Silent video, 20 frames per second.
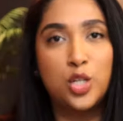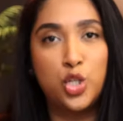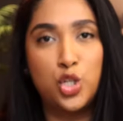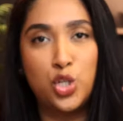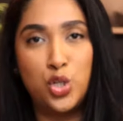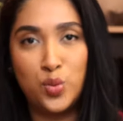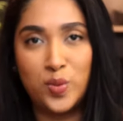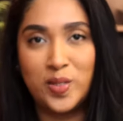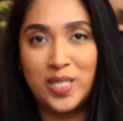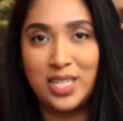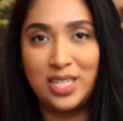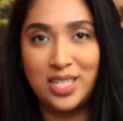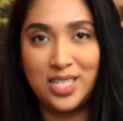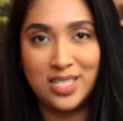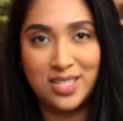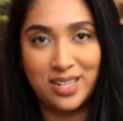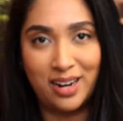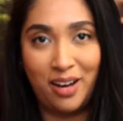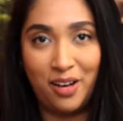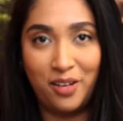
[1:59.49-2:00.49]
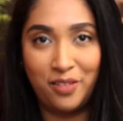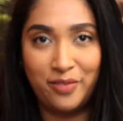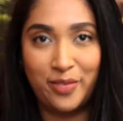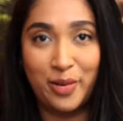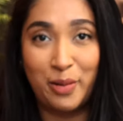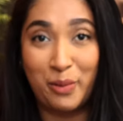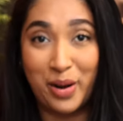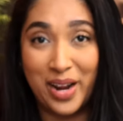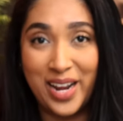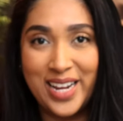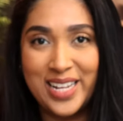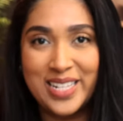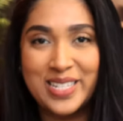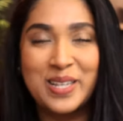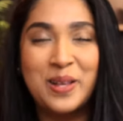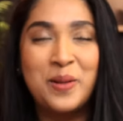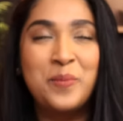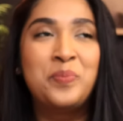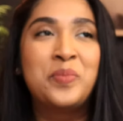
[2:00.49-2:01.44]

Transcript: juicy stuff, right?